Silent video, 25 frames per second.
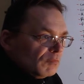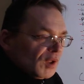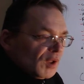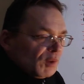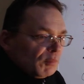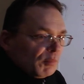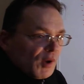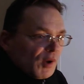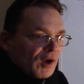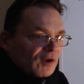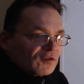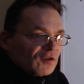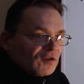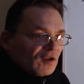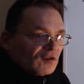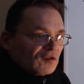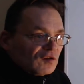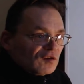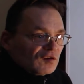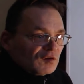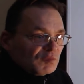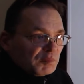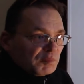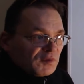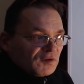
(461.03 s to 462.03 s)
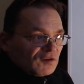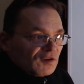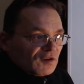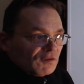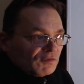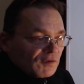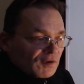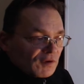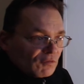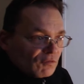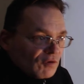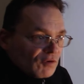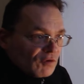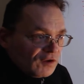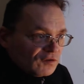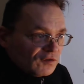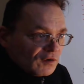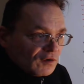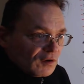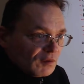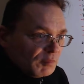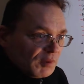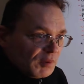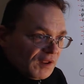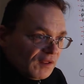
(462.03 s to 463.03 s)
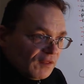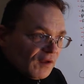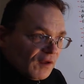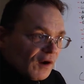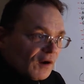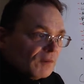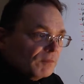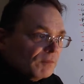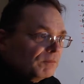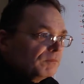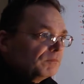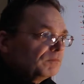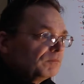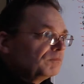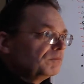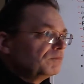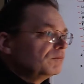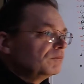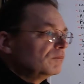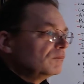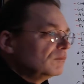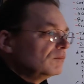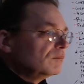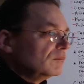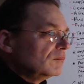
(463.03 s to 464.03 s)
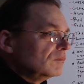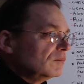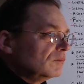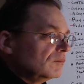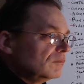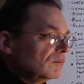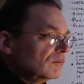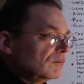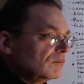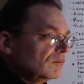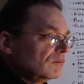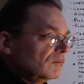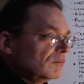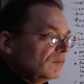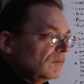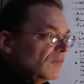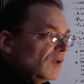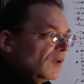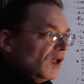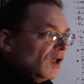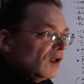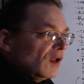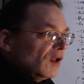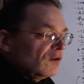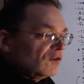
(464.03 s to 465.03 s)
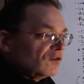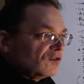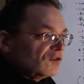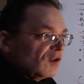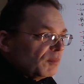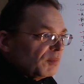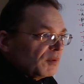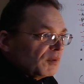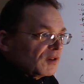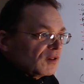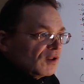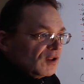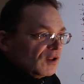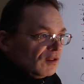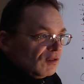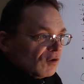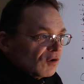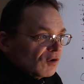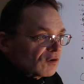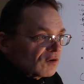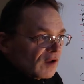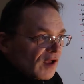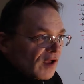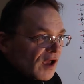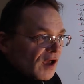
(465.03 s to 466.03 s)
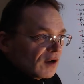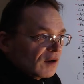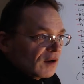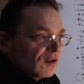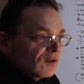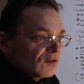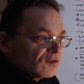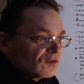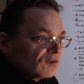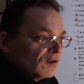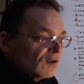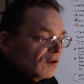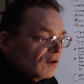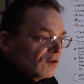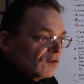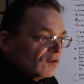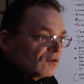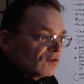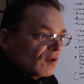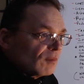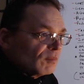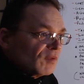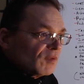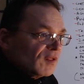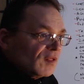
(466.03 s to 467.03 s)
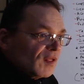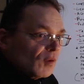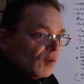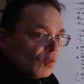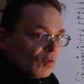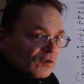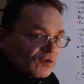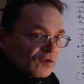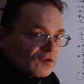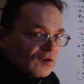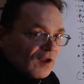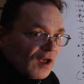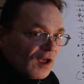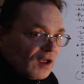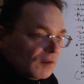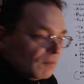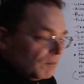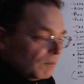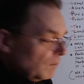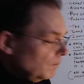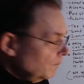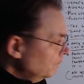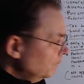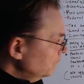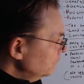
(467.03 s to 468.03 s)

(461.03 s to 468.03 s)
Mailbox has a specific reason to be there, and is typically looked at as something that will stay.